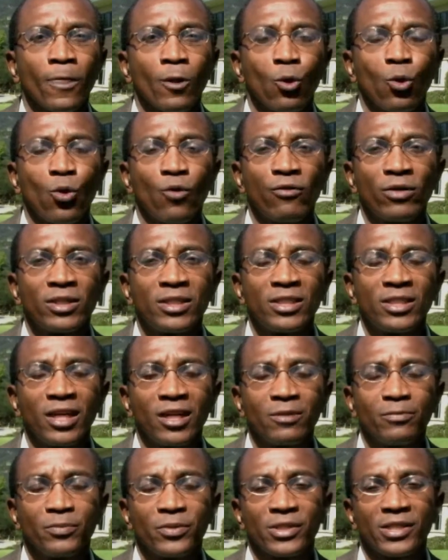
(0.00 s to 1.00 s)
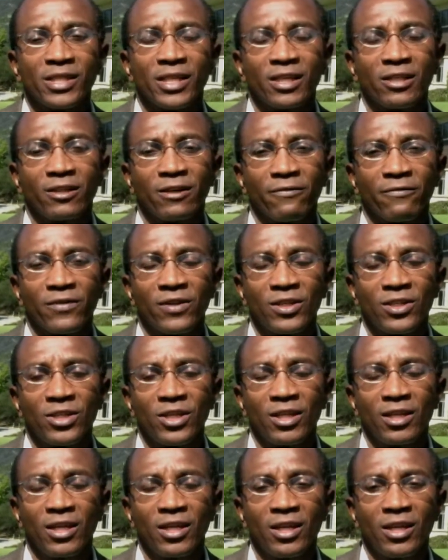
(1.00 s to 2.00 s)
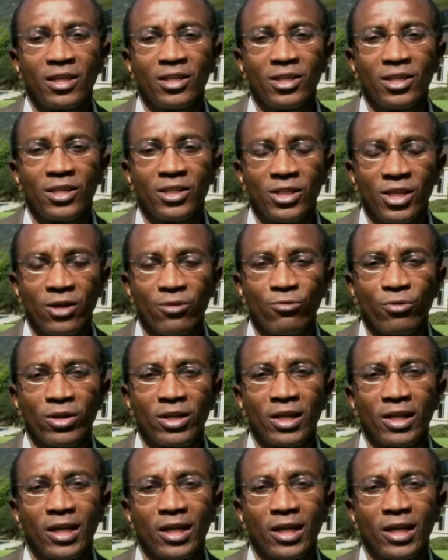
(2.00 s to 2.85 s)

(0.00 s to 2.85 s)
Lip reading: over 10% of children